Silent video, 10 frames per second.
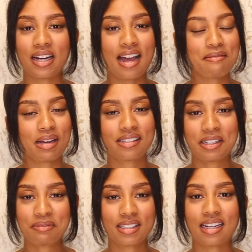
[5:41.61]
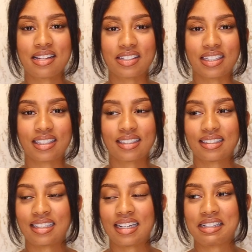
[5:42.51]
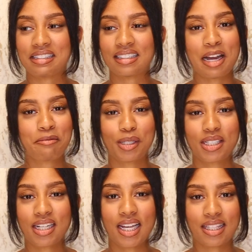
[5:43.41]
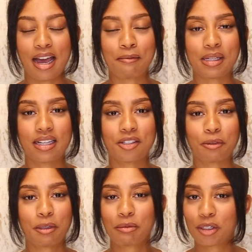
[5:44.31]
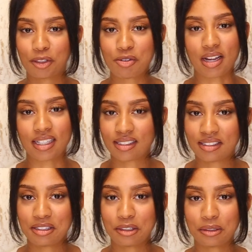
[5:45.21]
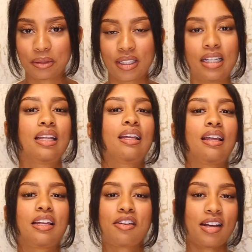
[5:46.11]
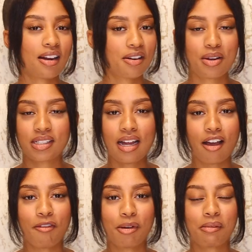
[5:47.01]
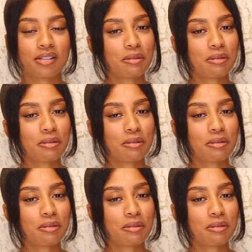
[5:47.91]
I had my stuff together. And I appreciate that because when people are too nice to you, you're not on your stuff. But when